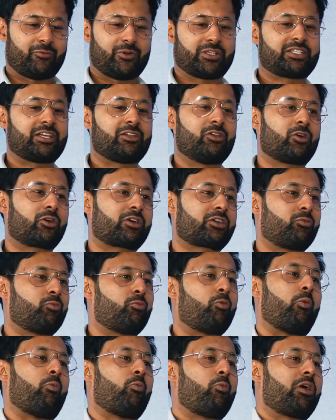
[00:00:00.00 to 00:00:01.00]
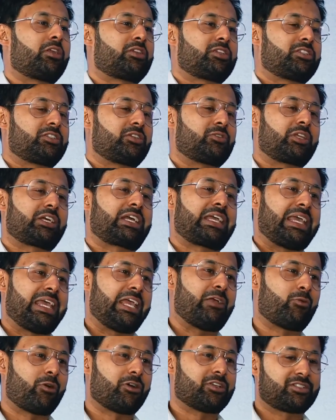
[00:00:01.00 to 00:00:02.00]
We said, look, the
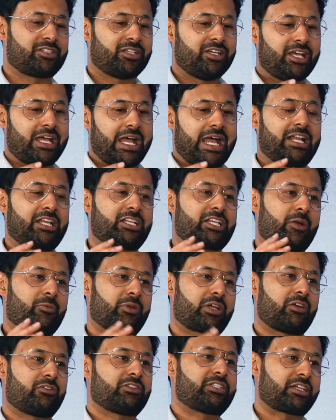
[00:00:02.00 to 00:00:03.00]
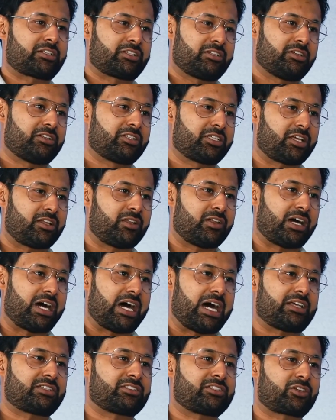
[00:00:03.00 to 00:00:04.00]
key was, anytime you get rejected in a deal,
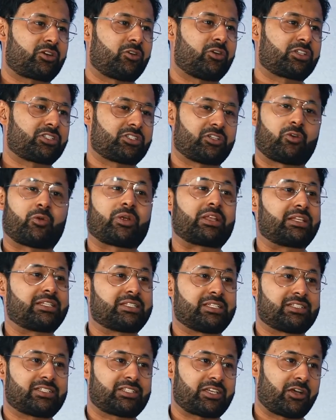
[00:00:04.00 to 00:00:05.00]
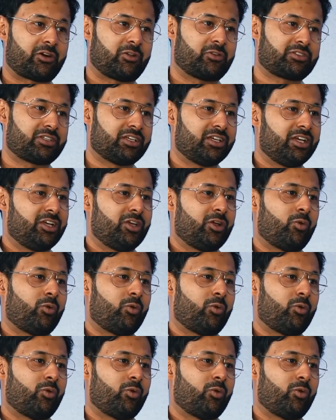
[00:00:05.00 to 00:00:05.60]
ask the question, wait, this is sales.